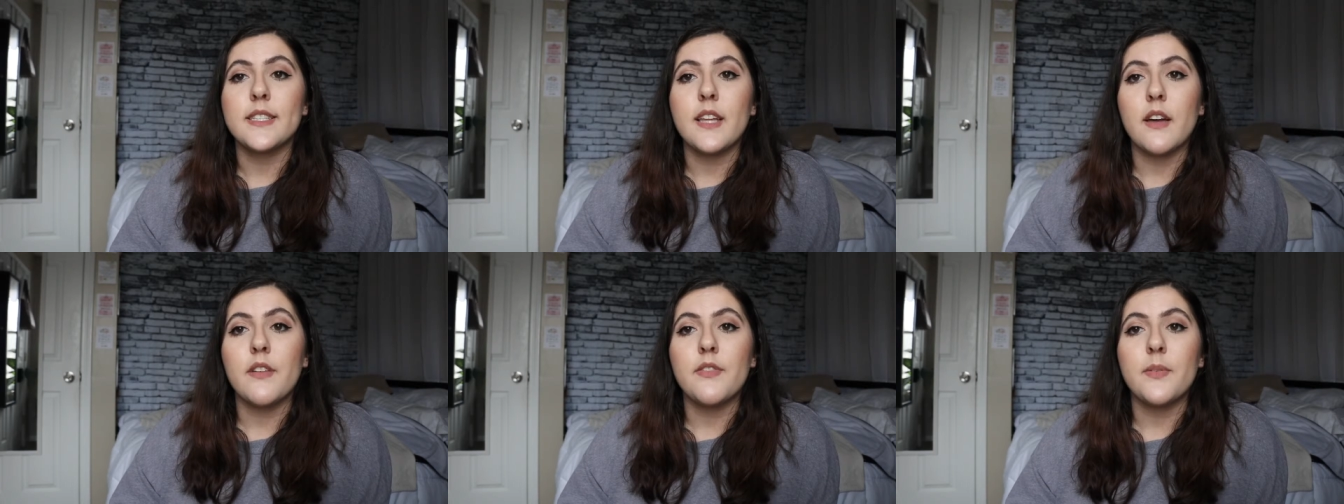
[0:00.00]

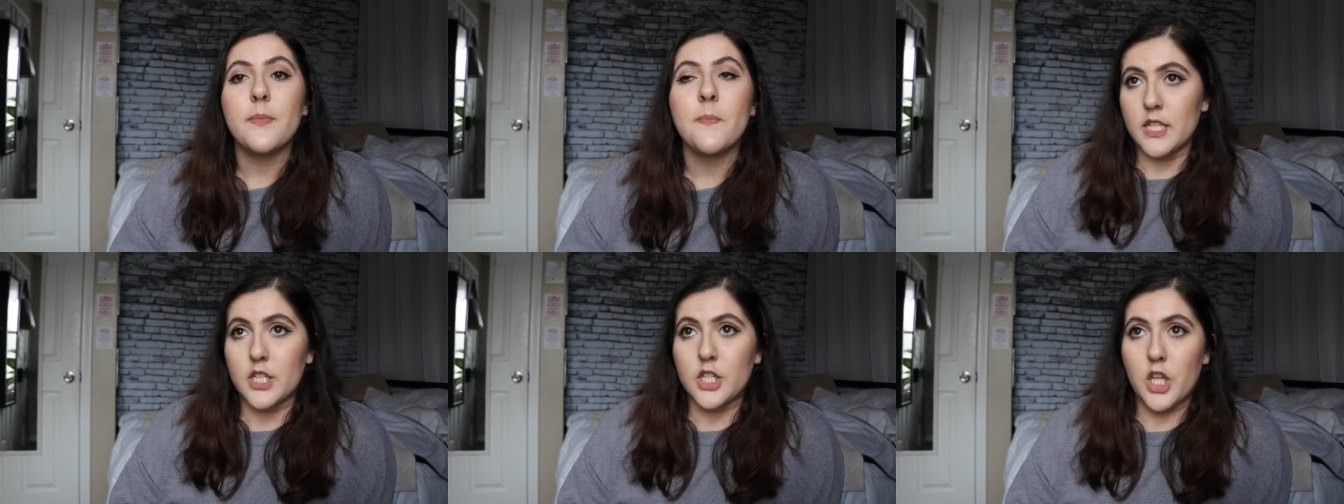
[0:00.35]

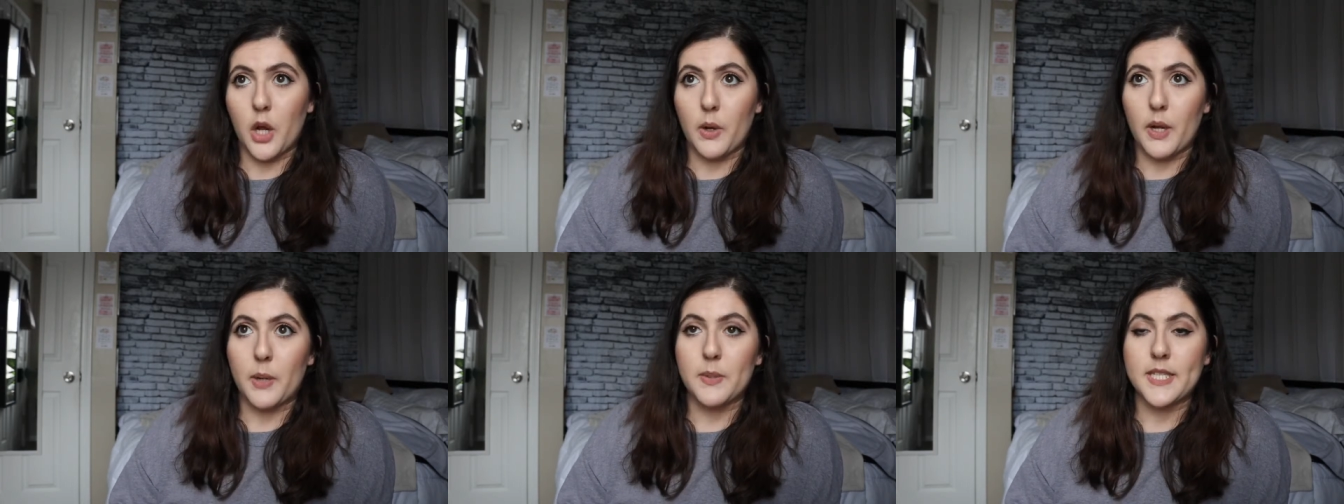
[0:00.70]
stuff
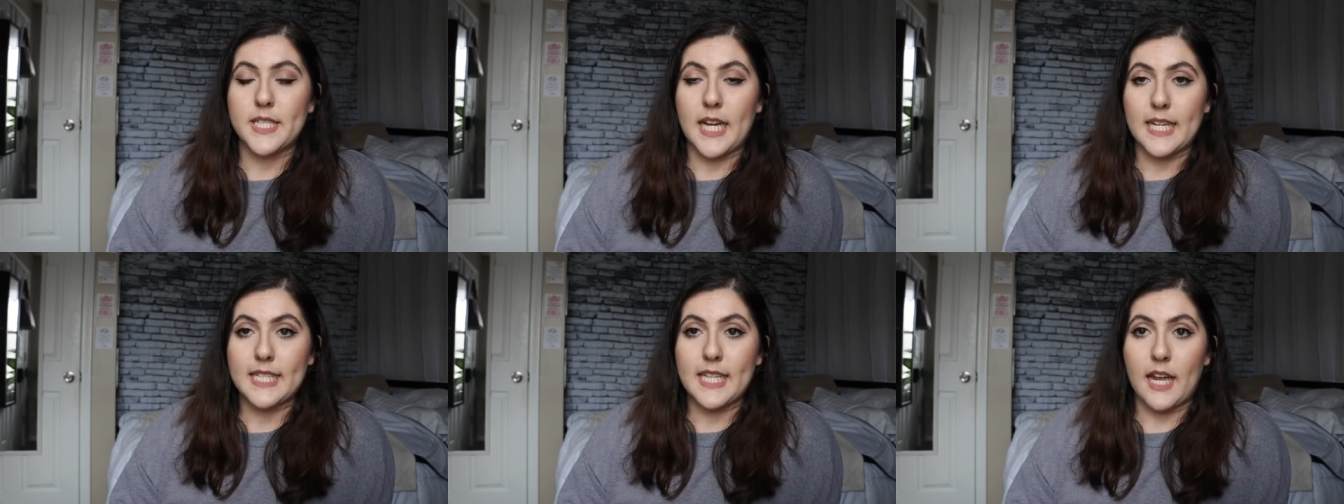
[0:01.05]
so it
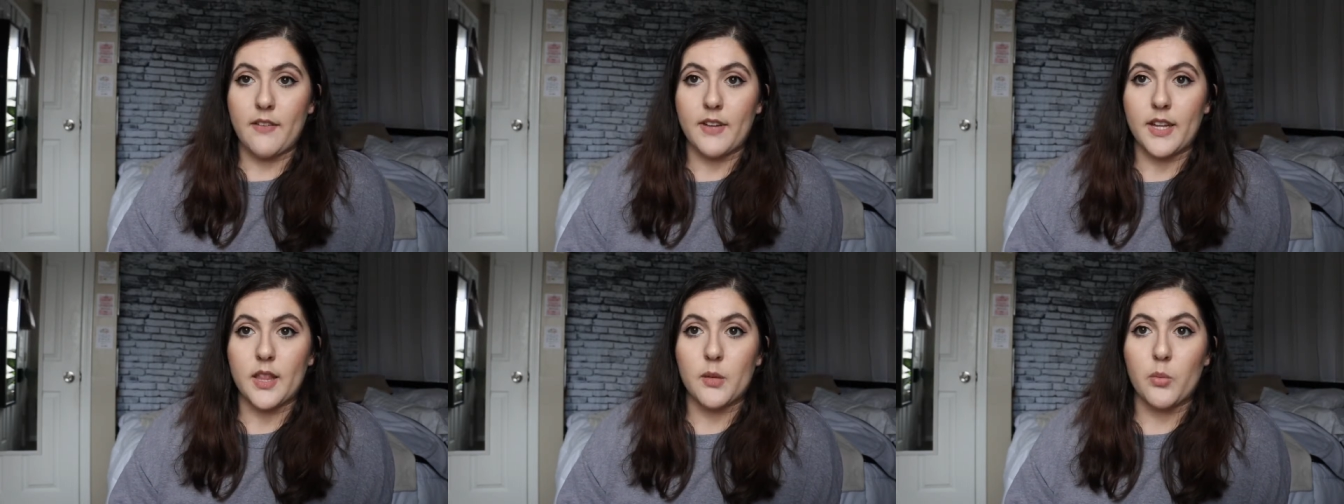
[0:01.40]
was nice
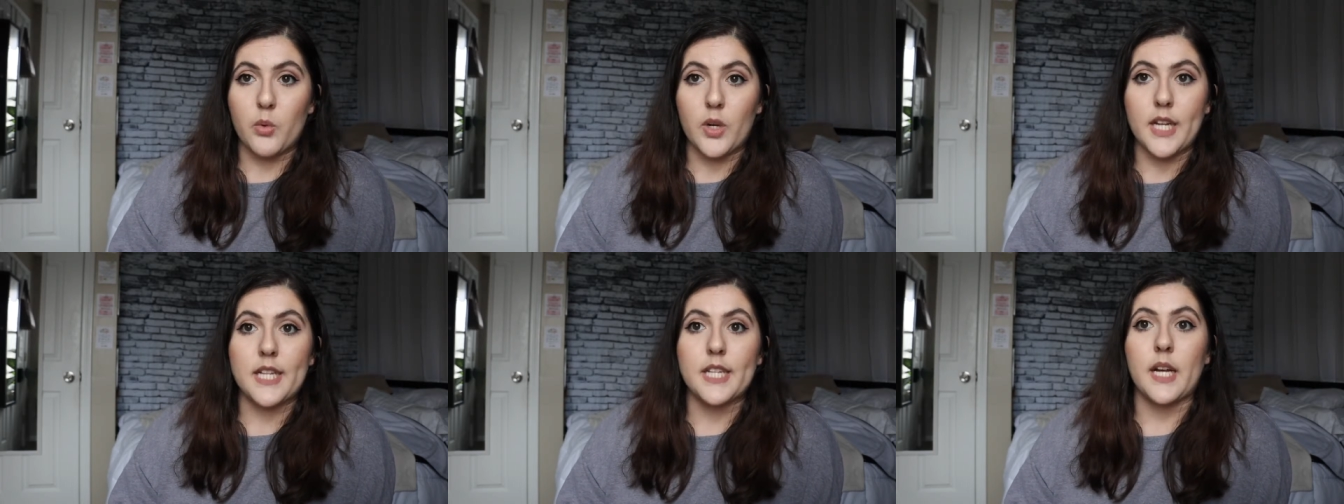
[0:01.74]
having the
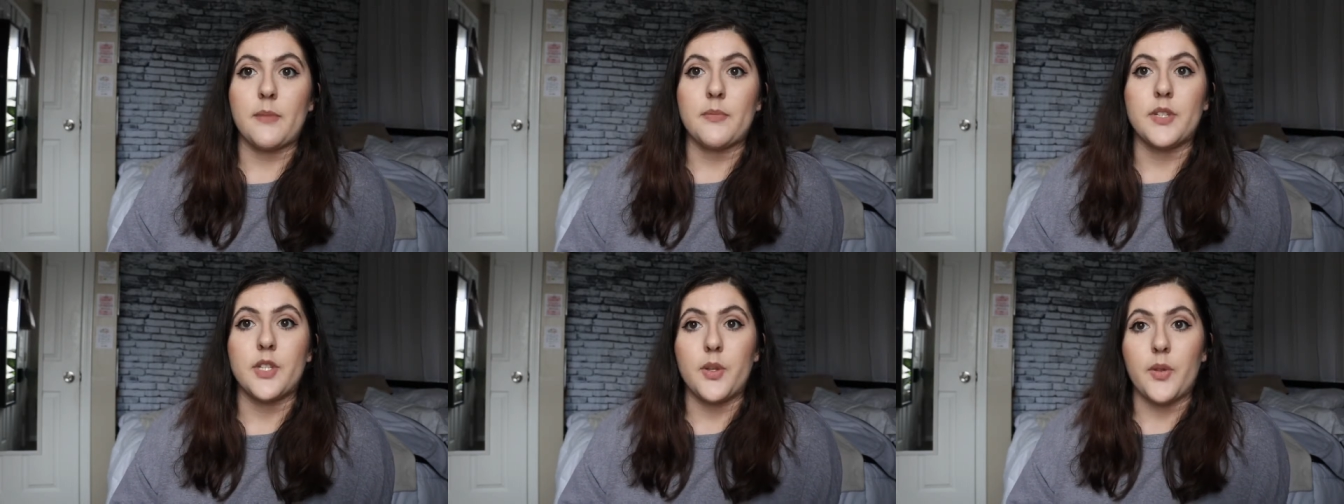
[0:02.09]
morning
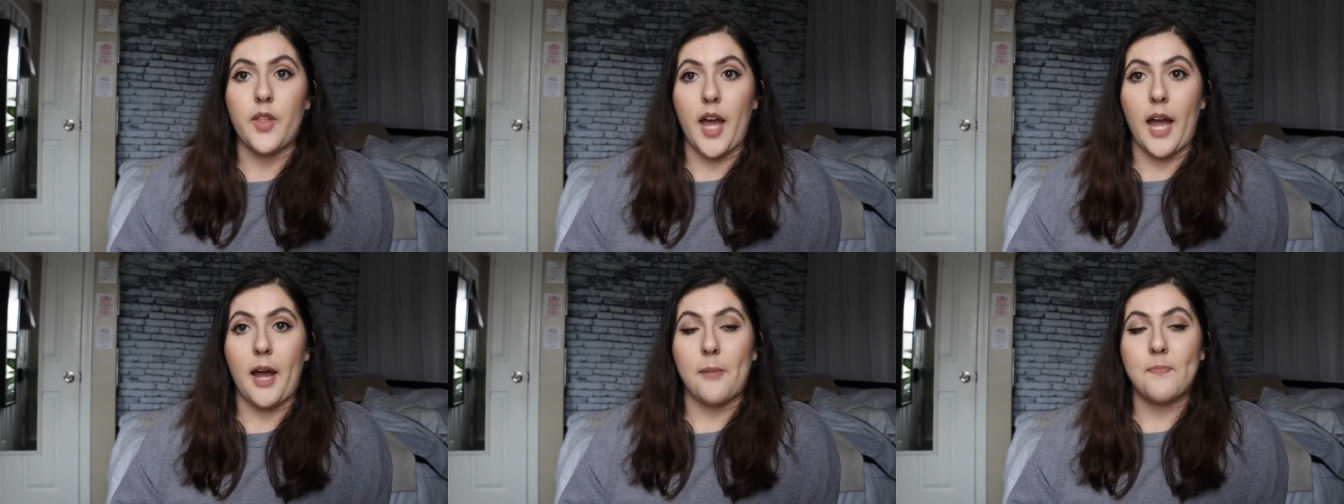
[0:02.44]
time to do
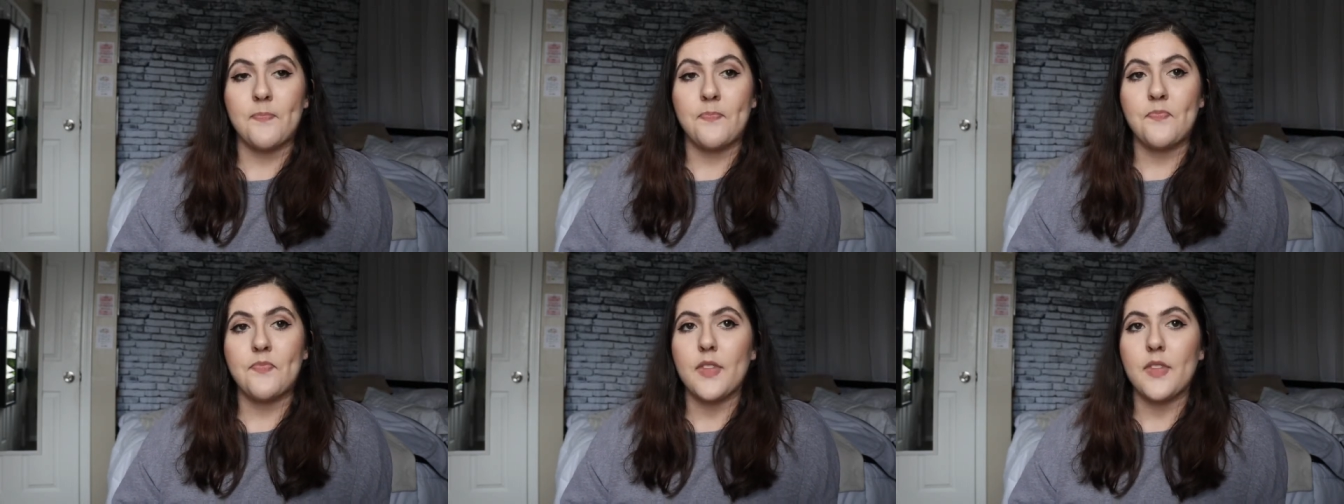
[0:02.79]
that